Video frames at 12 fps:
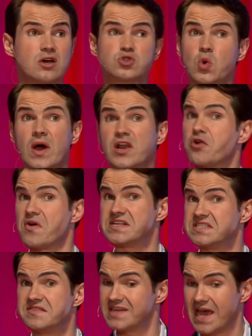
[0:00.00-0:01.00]
is quite an
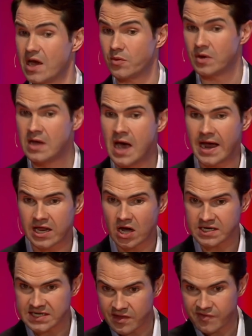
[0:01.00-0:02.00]
aggressive town. And a guy
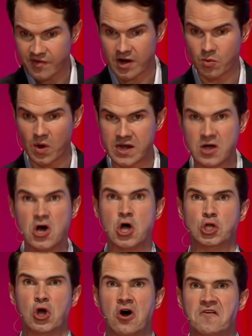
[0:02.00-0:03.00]
down the front went,
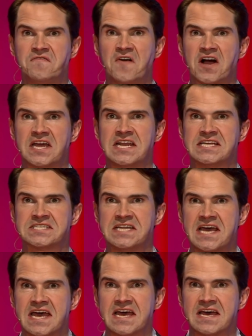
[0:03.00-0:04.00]
no, it fucking isn't
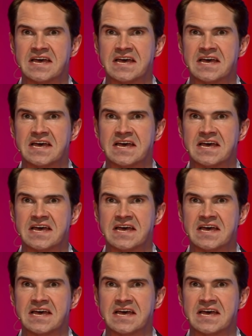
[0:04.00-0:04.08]
it?